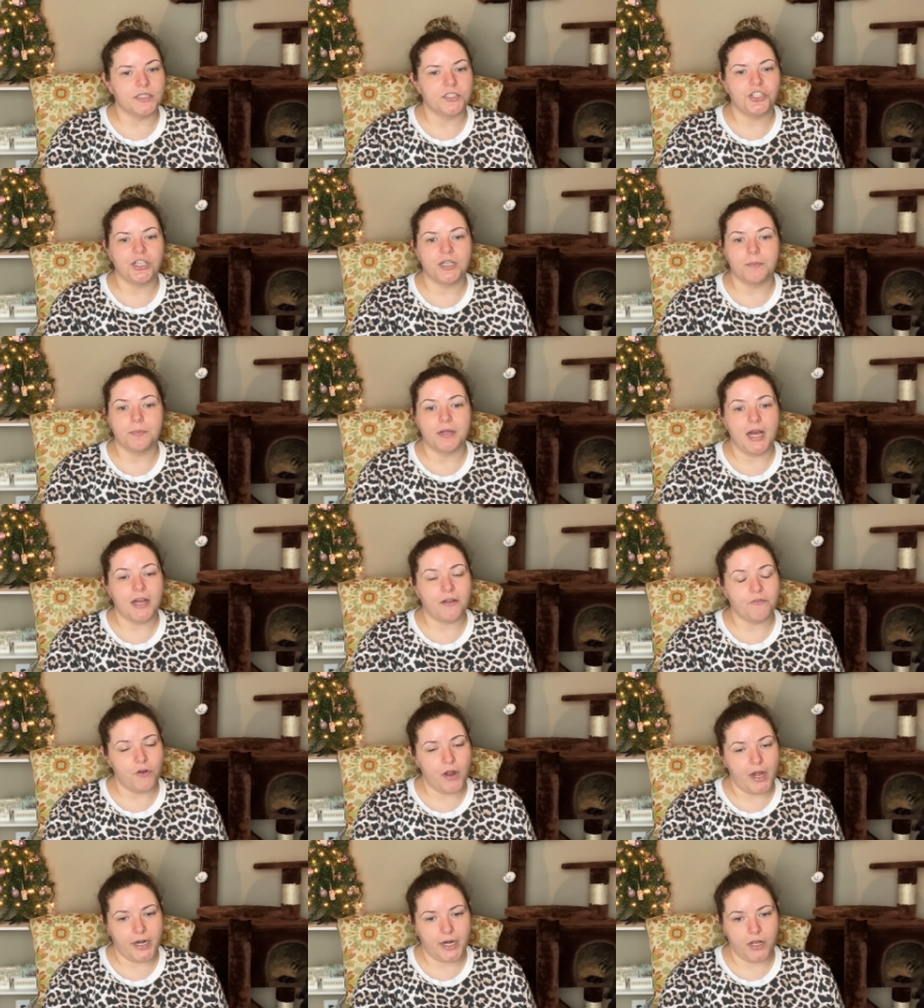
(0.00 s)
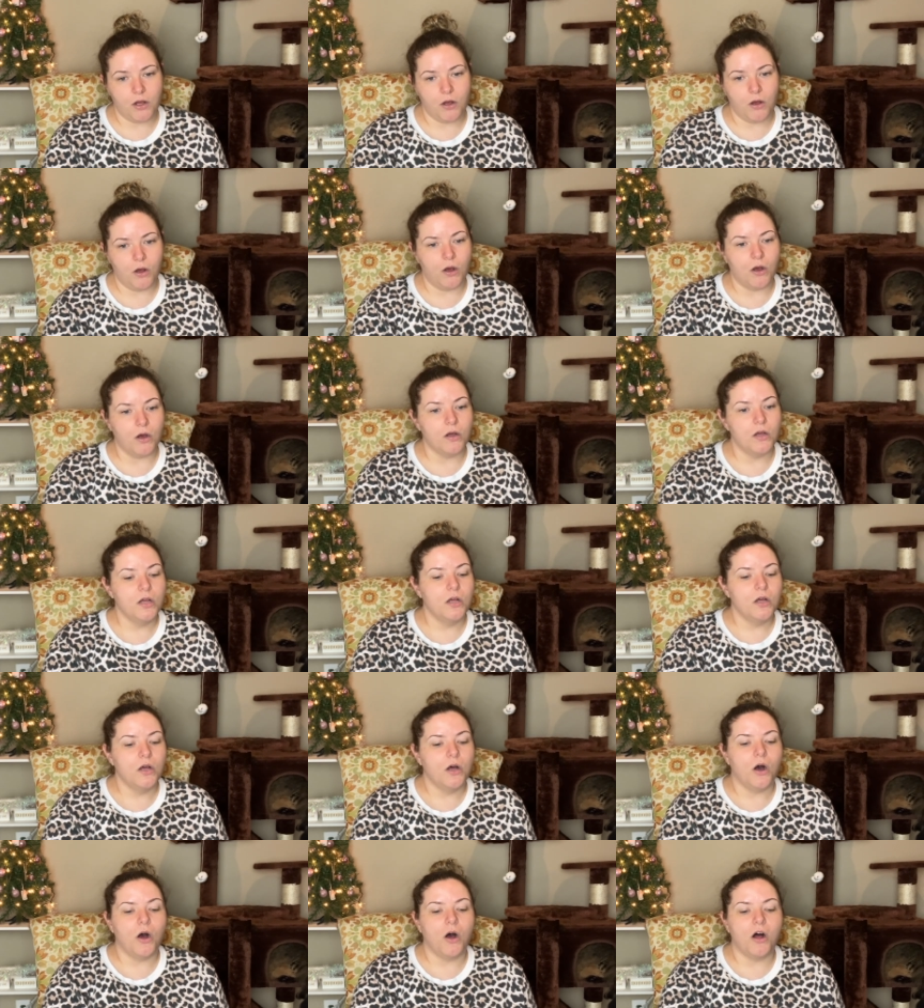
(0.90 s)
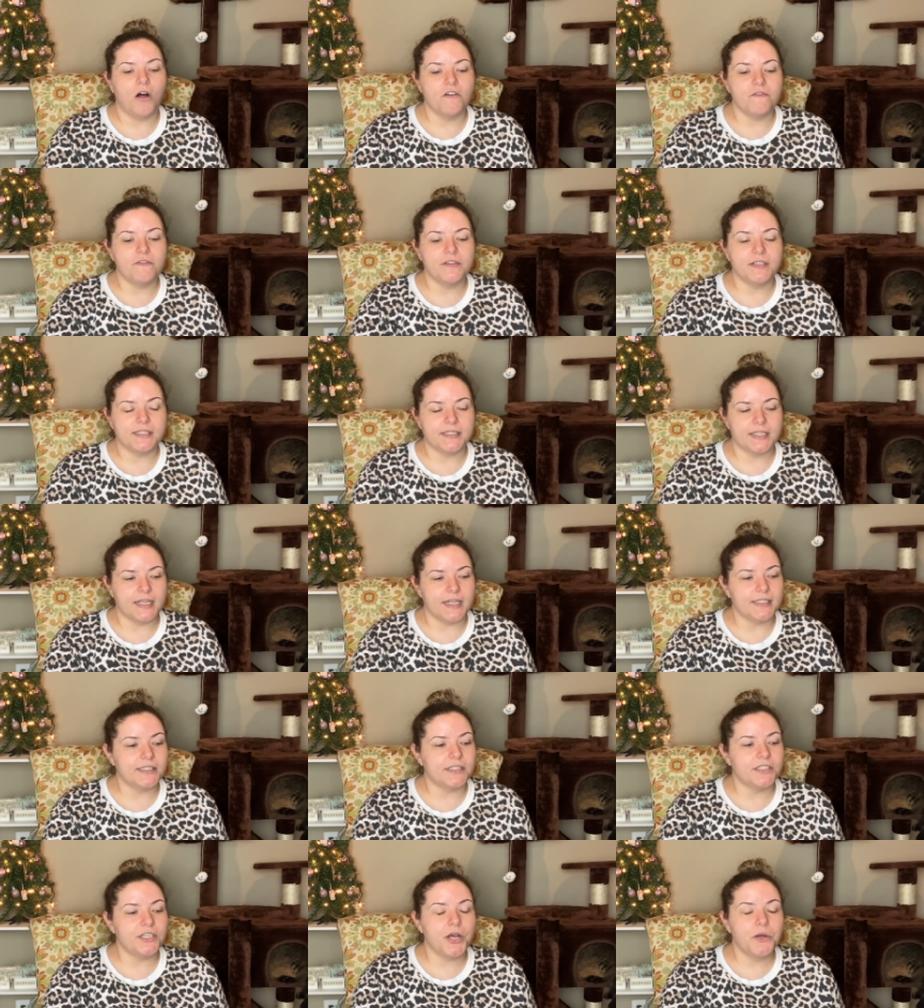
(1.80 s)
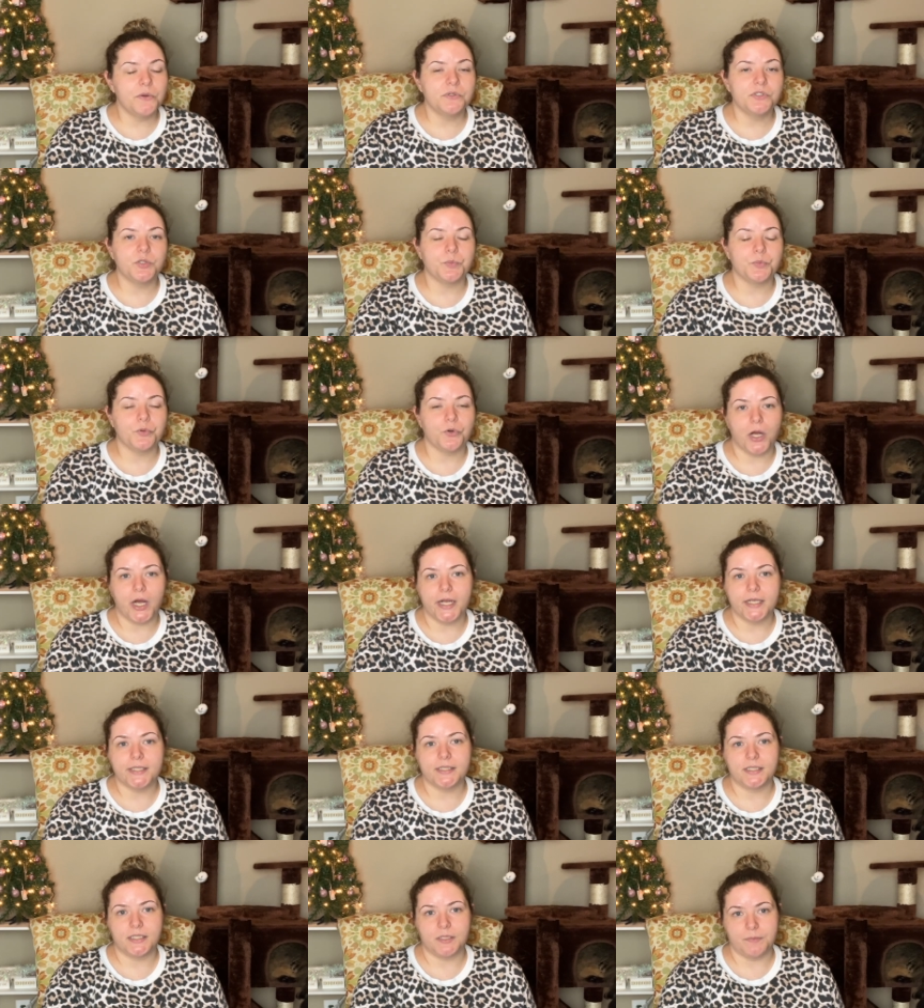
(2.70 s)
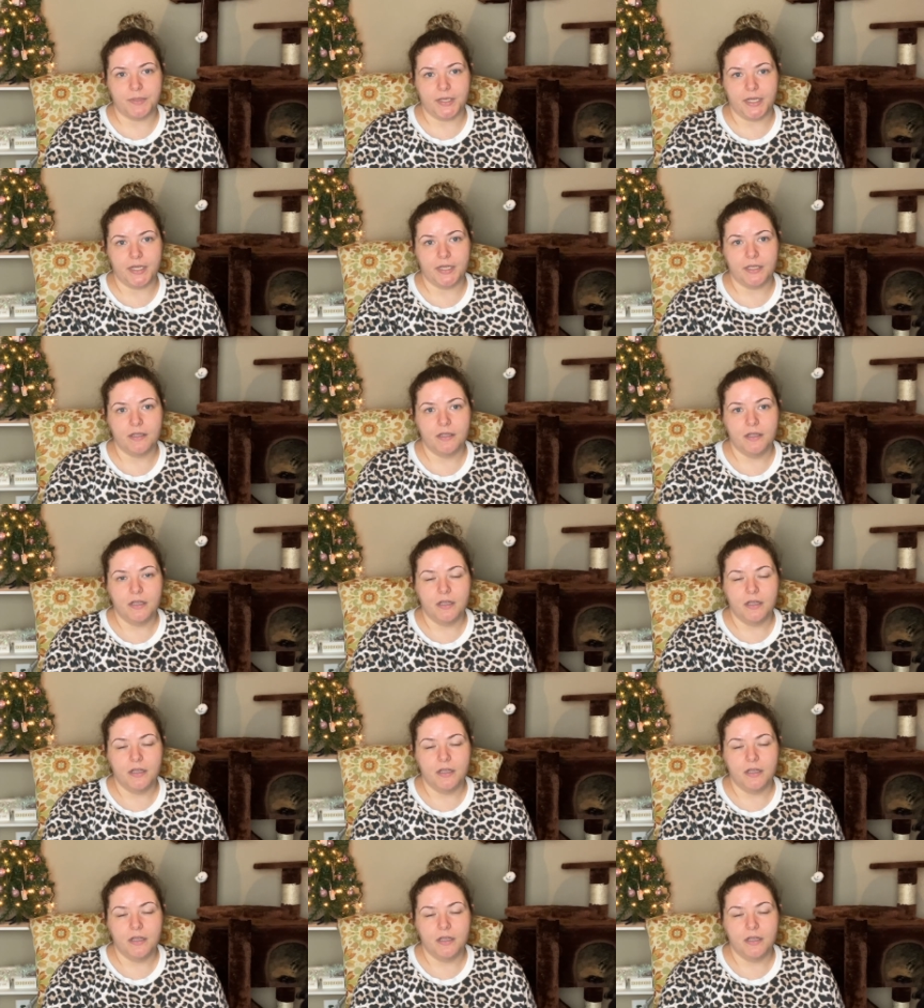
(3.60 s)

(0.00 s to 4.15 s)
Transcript: She did Black Friday haul, all of these things. It's no surprise to me